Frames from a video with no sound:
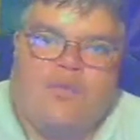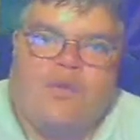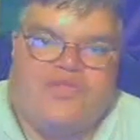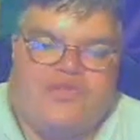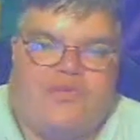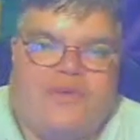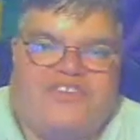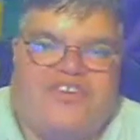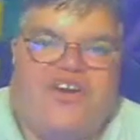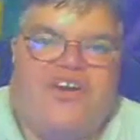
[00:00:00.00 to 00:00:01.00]
with the
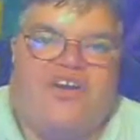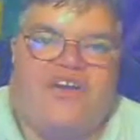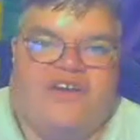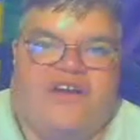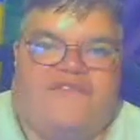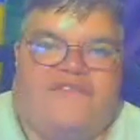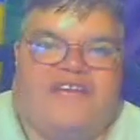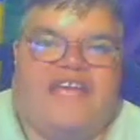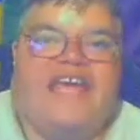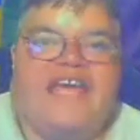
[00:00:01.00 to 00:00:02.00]
return of the
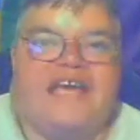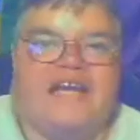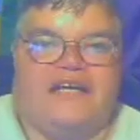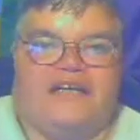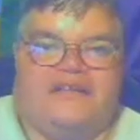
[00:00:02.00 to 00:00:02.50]
king,